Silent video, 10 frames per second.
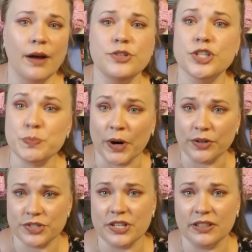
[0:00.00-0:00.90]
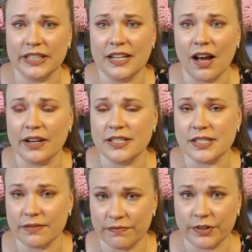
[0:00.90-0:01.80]
Just personally, not
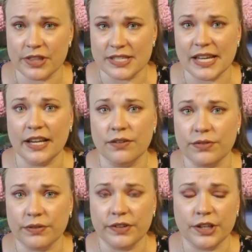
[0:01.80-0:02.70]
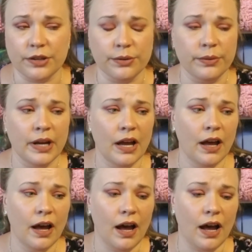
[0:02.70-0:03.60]
as for the sake of review.
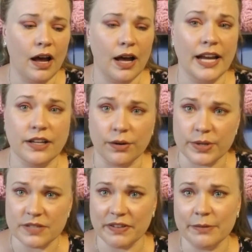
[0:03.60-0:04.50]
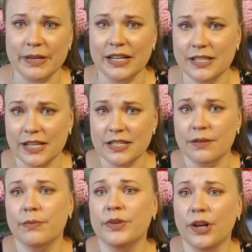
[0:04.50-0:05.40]
I could always film an
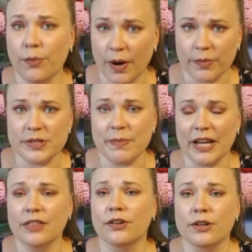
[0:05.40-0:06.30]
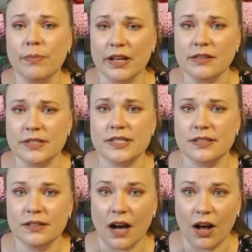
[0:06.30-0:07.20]
addendum, you know, what was my third month's
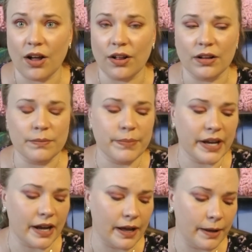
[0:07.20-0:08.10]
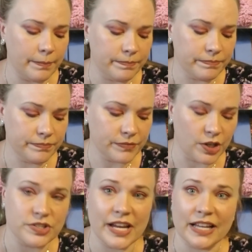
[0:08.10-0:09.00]
haul, but,
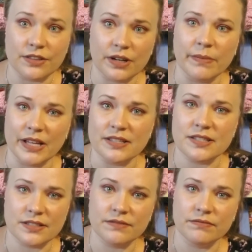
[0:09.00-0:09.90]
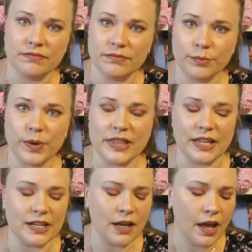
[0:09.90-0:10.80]
or second 3 months with it.